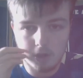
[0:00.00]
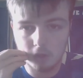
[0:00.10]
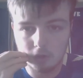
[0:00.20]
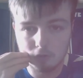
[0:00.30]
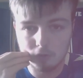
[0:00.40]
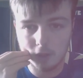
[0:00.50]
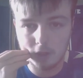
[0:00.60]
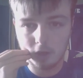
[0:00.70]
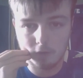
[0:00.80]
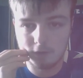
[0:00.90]

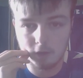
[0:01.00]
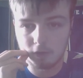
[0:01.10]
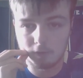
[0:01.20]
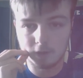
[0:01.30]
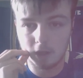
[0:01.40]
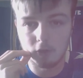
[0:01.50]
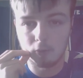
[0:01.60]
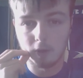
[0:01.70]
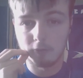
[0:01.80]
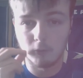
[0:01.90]
3,500 fans or
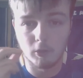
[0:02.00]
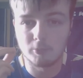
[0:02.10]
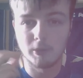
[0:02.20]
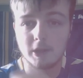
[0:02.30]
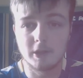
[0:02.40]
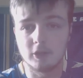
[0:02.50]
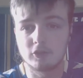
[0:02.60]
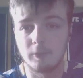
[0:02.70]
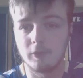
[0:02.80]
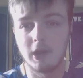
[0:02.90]
whatever it was, making that
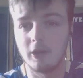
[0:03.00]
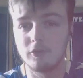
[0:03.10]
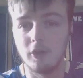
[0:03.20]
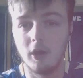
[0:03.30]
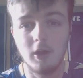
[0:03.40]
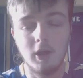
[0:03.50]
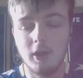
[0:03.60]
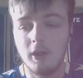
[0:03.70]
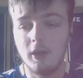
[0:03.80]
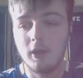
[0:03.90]
trip to Leicester
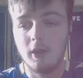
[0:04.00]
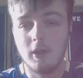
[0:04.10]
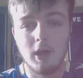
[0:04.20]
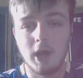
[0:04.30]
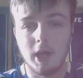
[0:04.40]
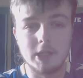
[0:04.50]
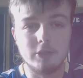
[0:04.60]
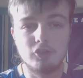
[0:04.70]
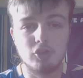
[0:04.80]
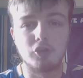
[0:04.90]

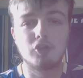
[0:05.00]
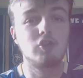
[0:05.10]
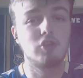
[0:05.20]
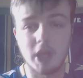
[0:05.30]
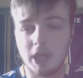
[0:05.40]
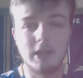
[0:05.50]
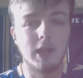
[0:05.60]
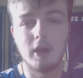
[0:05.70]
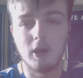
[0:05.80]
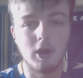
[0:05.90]
and just singing
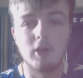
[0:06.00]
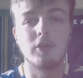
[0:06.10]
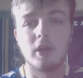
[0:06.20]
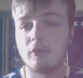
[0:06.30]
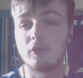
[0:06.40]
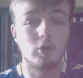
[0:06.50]
their hearts out.